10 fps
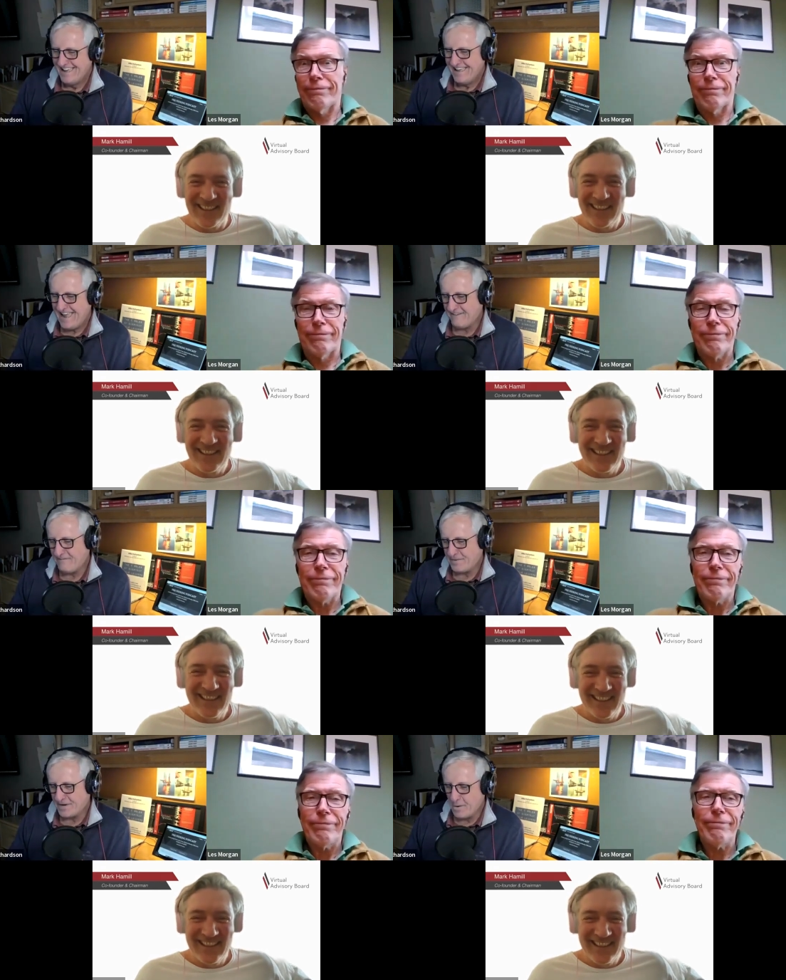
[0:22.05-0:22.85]
Speaker 1: Yeah,
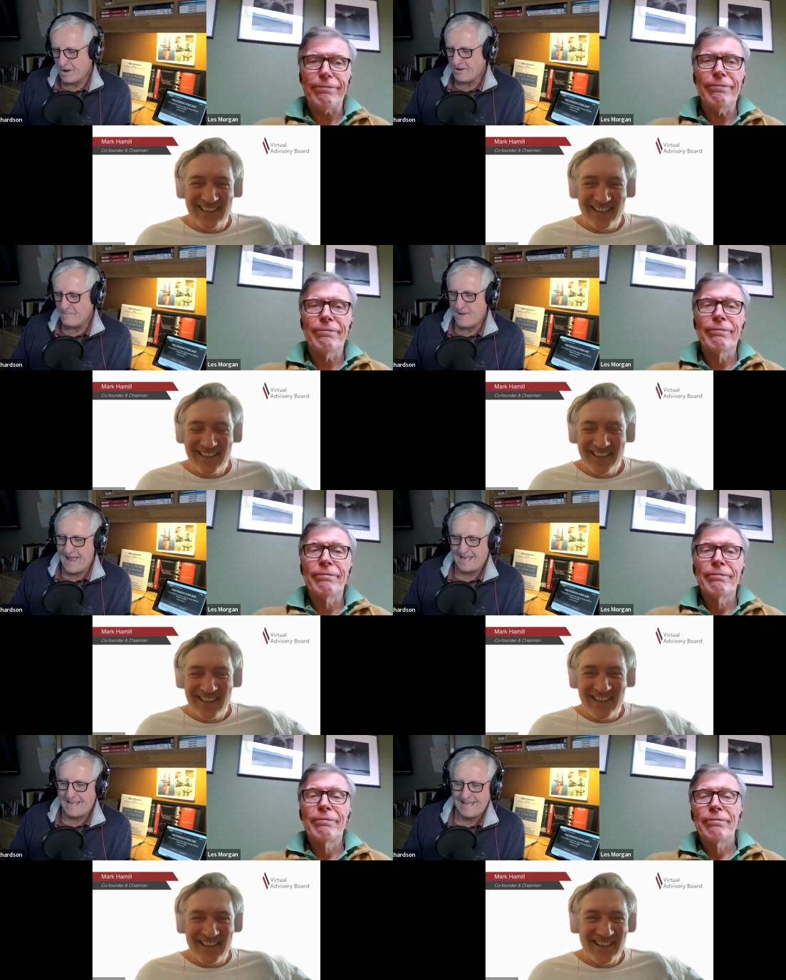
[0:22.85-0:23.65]
everybody, welcome
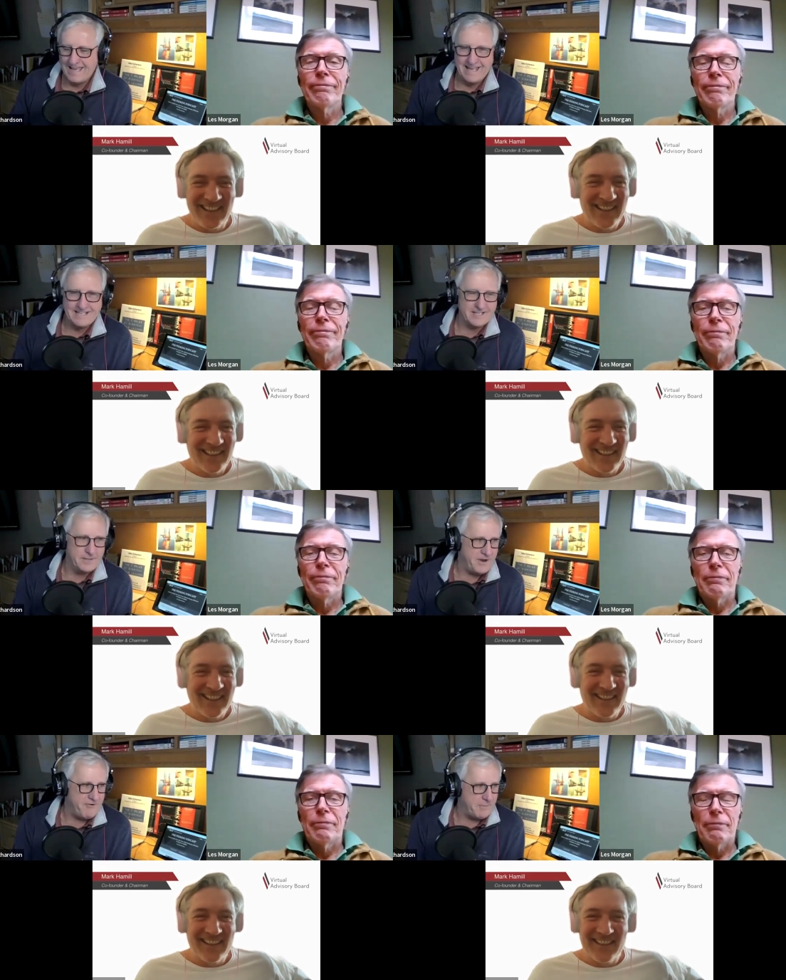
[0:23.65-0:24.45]
back uh, to the
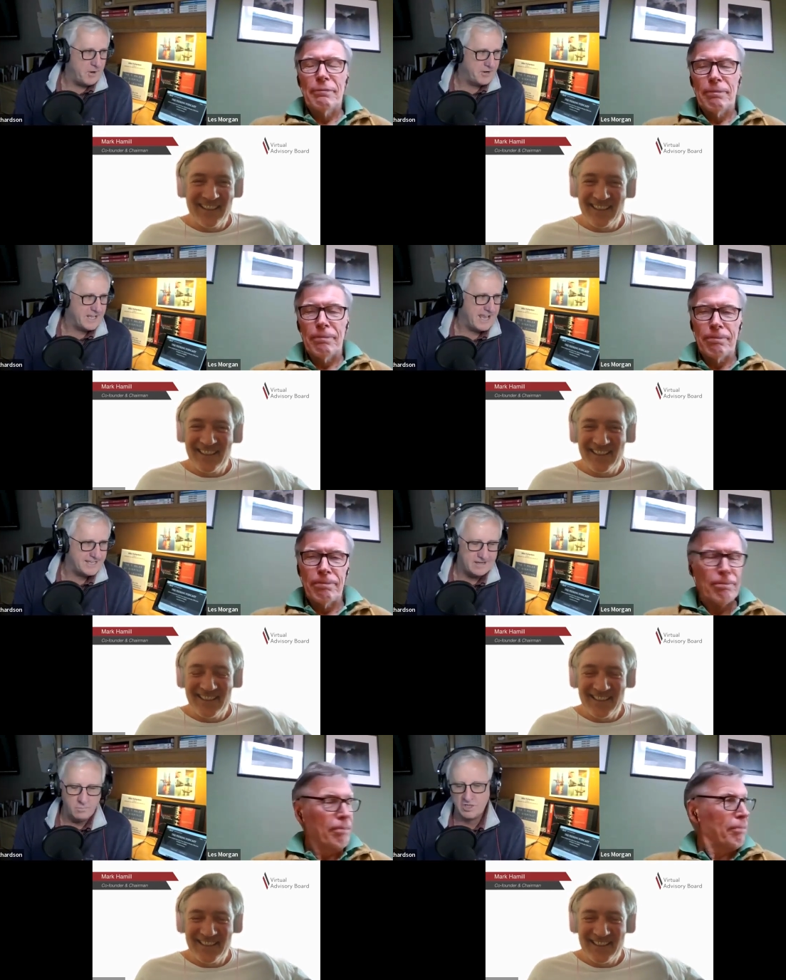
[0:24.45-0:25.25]
Peering
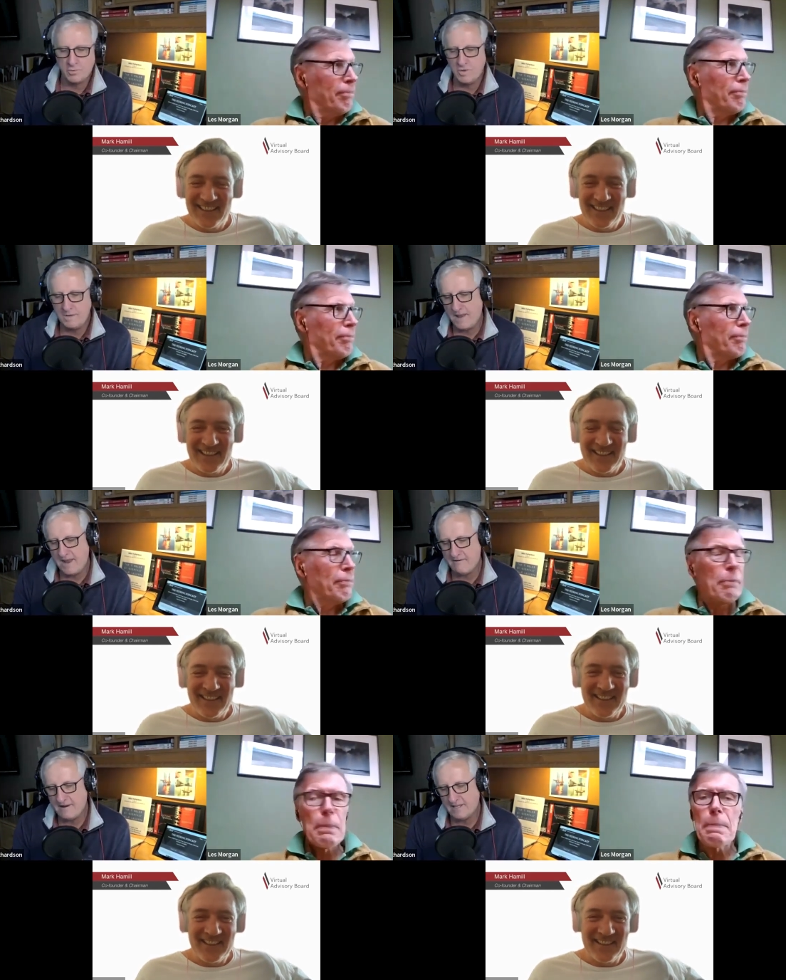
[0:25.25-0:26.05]
Podcast, in which we
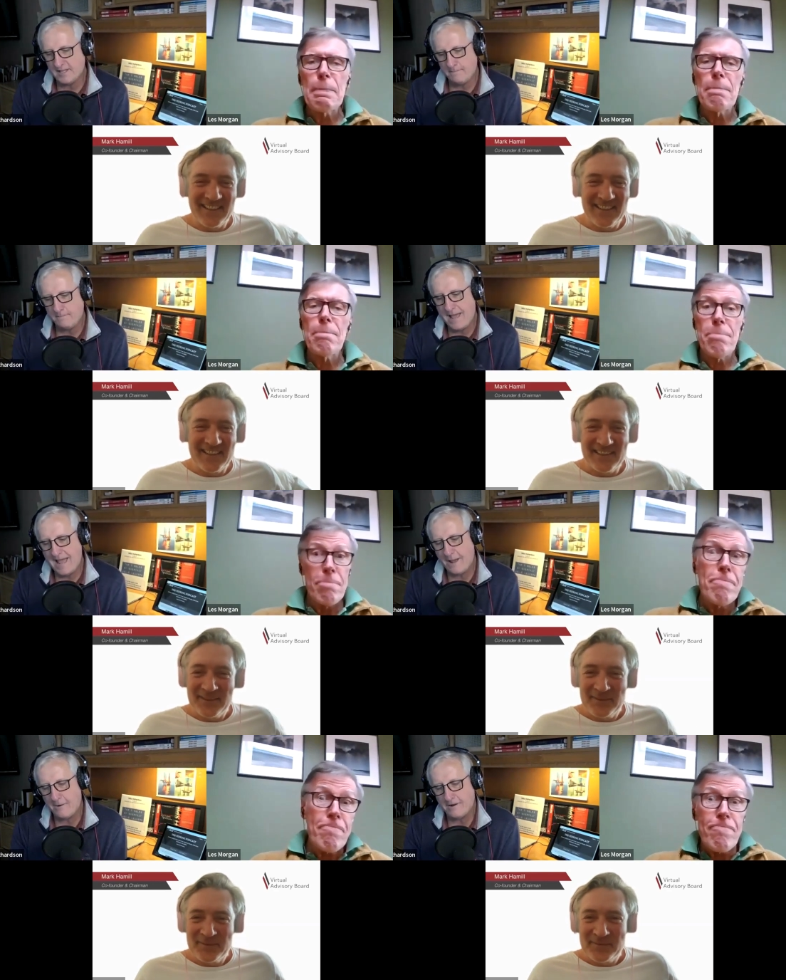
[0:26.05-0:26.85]
peer into the
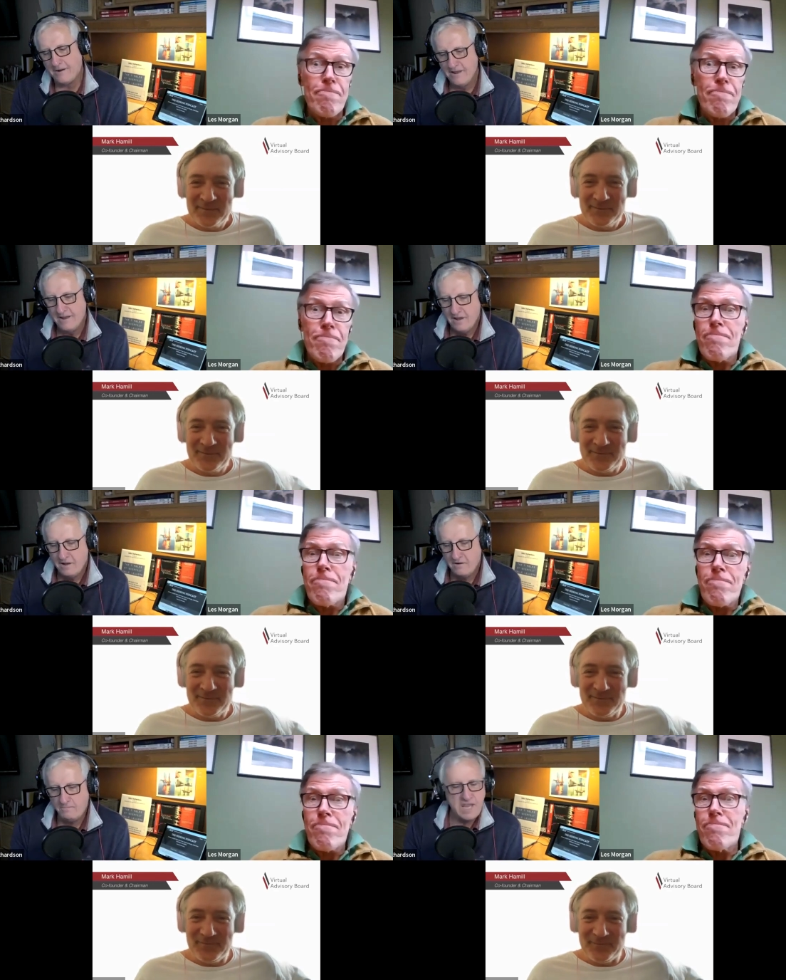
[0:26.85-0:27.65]
power
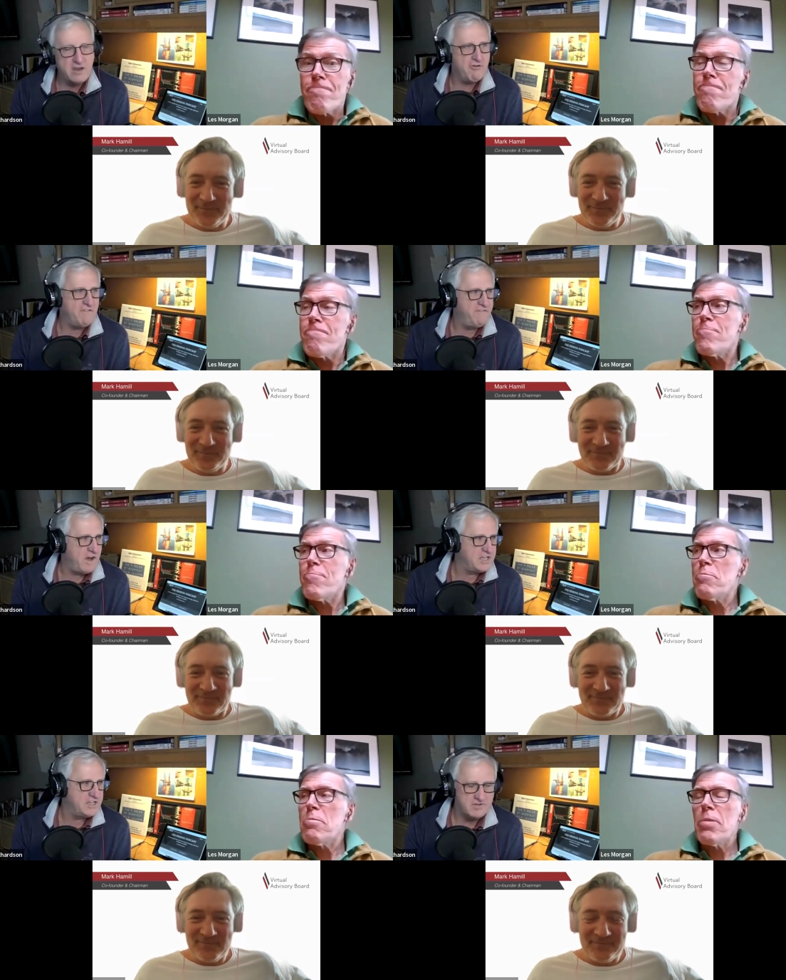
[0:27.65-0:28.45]
of peer
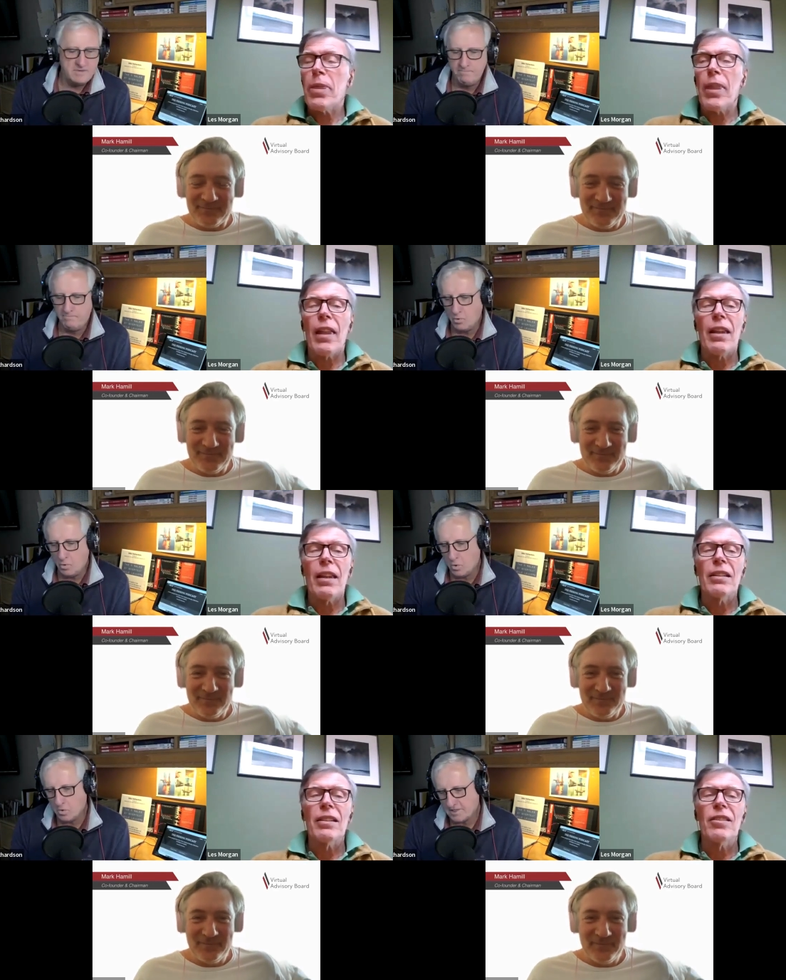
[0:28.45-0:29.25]
advisory
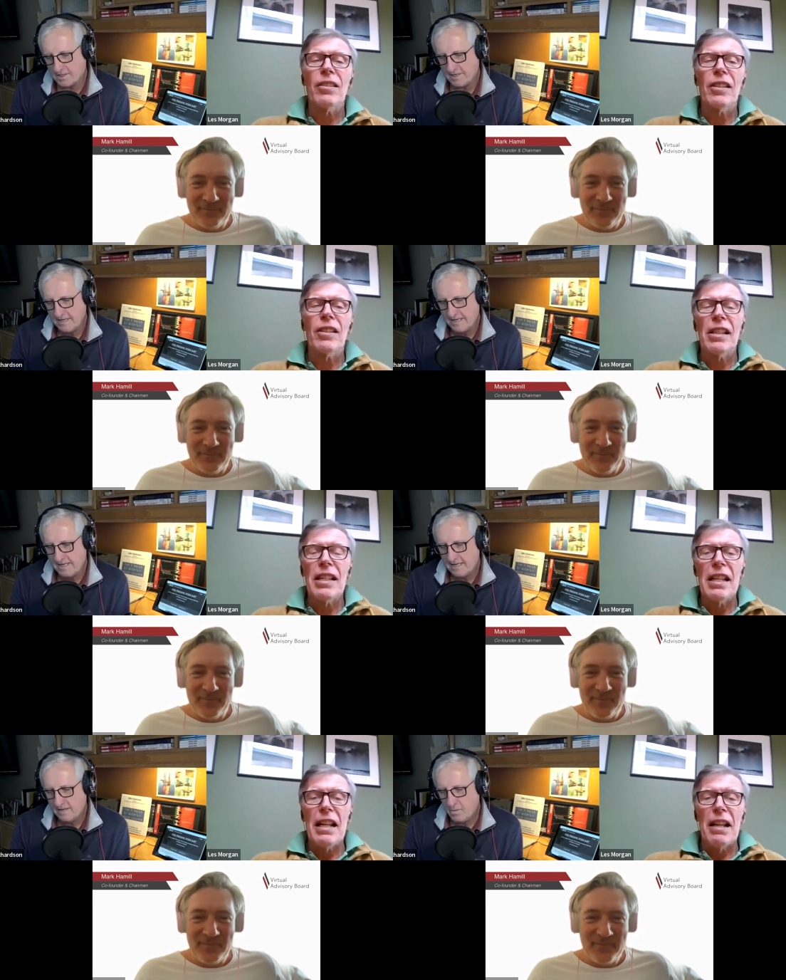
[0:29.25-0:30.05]
boards
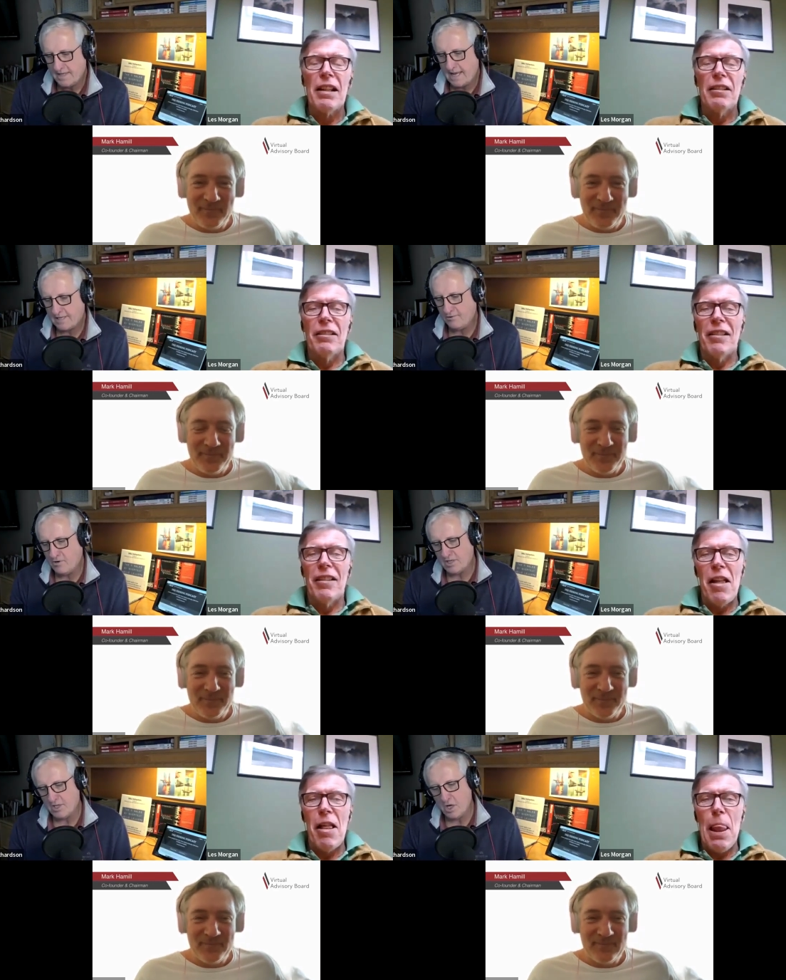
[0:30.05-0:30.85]
and where the
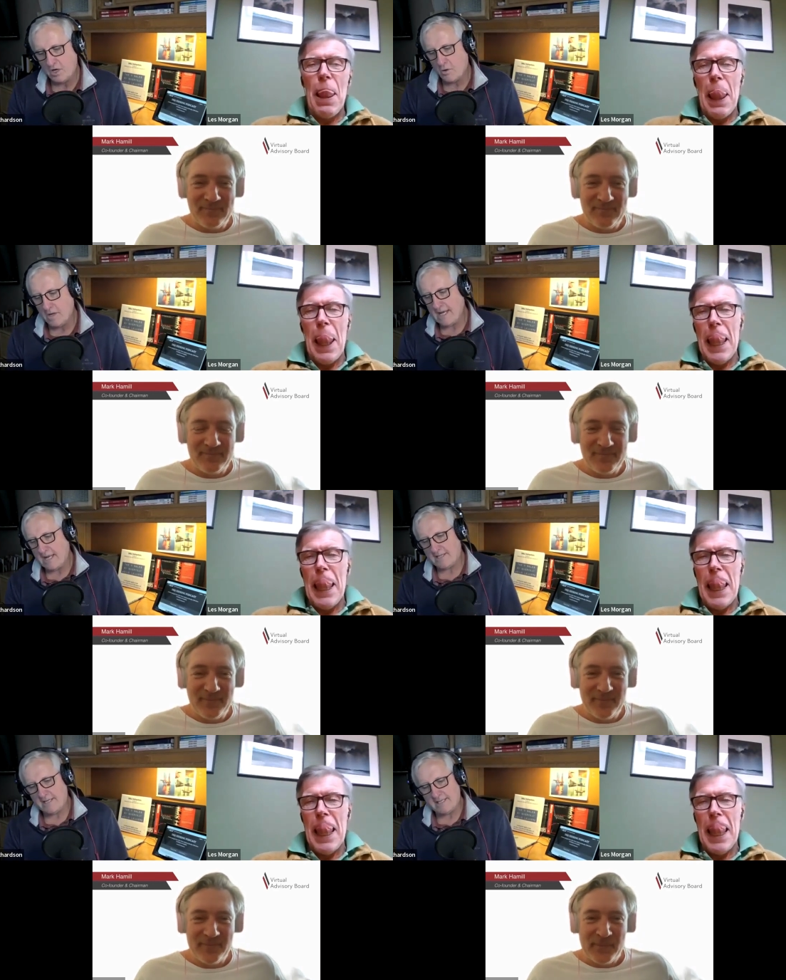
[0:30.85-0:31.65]
category is going next to